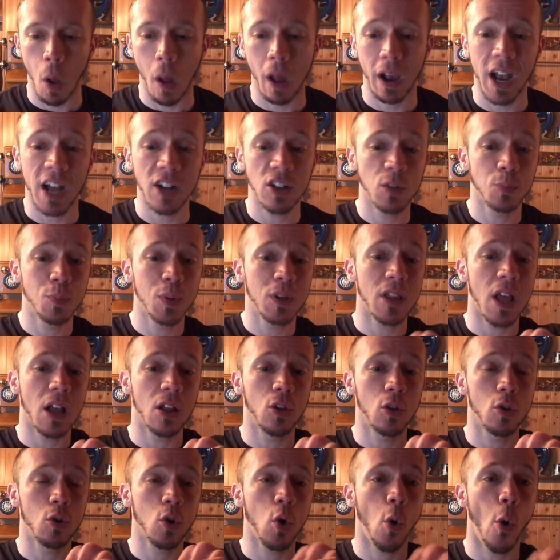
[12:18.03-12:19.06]
Like, I just bit
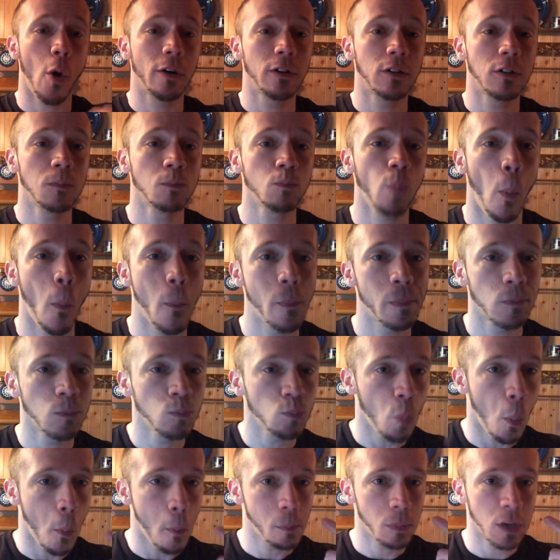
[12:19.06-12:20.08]
that little corner,
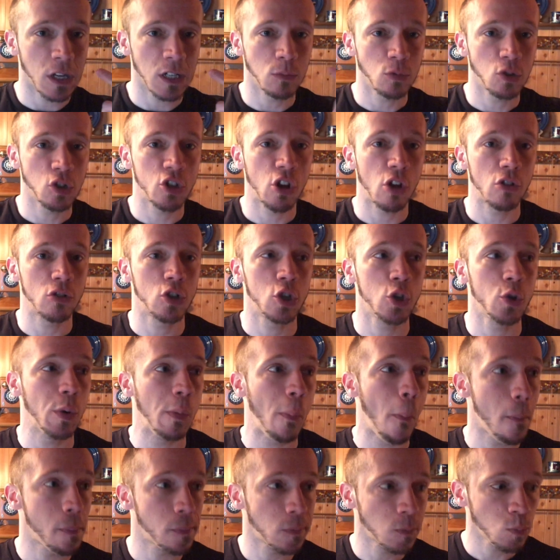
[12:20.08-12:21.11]
and I'm still
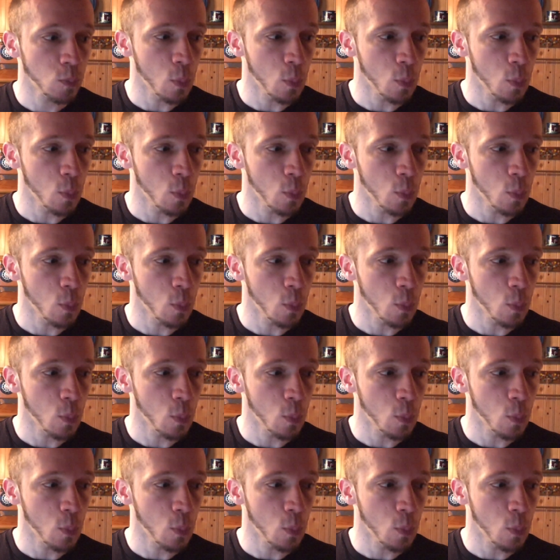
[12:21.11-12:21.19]
chewing.